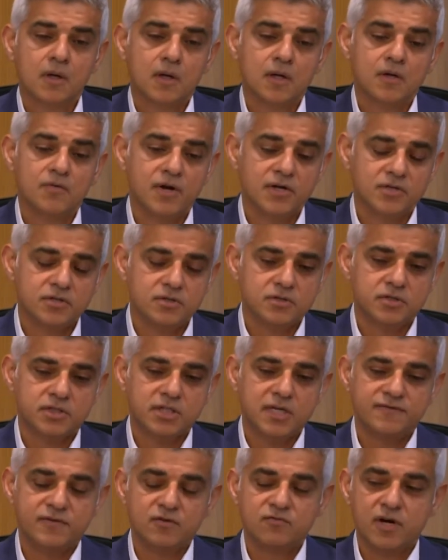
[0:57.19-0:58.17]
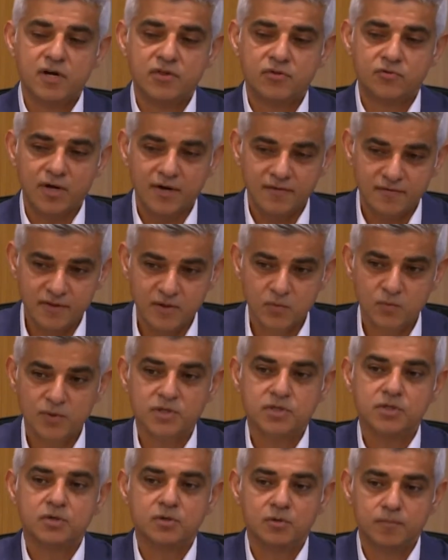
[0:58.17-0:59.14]
in relation to safety running through everything we
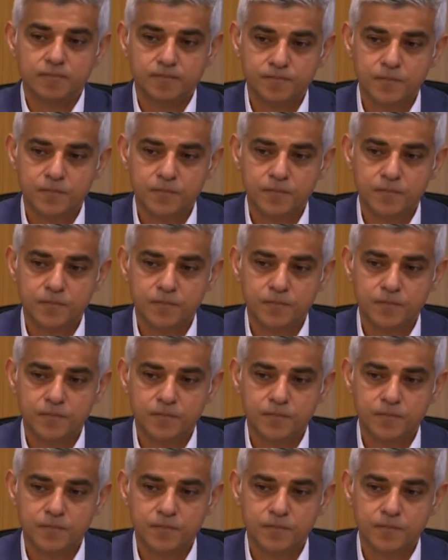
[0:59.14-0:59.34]
do.